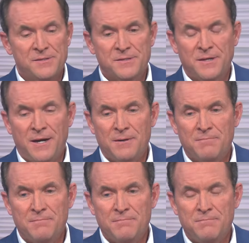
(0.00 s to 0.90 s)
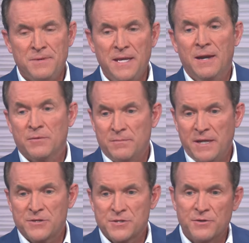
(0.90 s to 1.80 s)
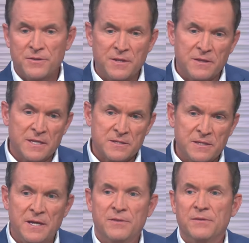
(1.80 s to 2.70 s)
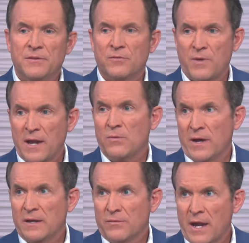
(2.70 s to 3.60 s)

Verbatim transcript: is um, being able to make sure that it's done the right way,